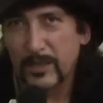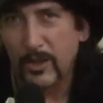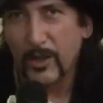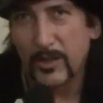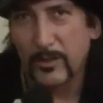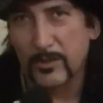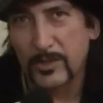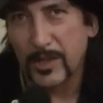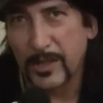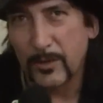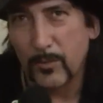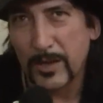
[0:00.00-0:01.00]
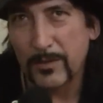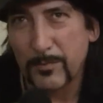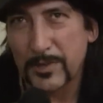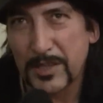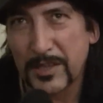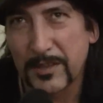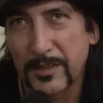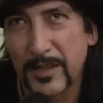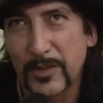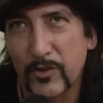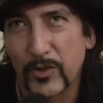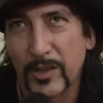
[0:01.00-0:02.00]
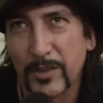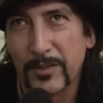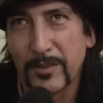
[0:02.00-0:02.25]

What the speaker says: loyal to any one particular country.